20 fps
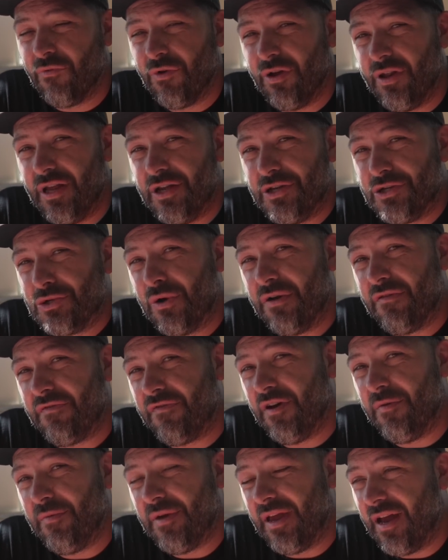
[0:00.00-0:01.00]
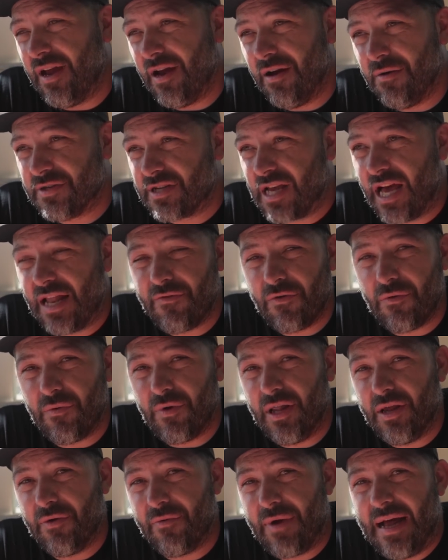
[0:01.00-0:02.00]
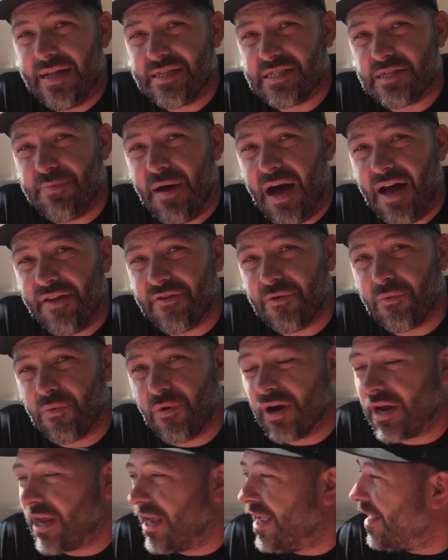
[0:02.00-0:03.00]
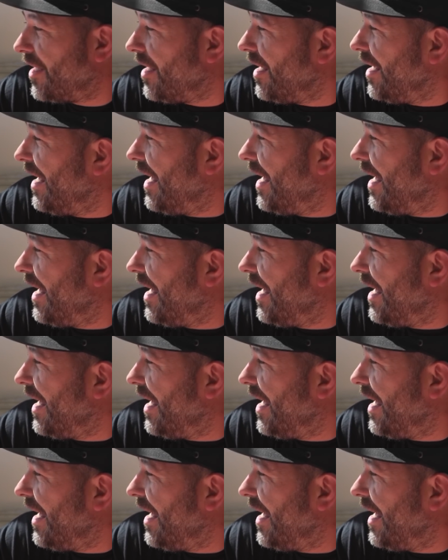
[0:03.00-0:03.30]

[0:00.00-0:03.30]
Really enjoyed filming here. It was kind of a really rad spot to work in.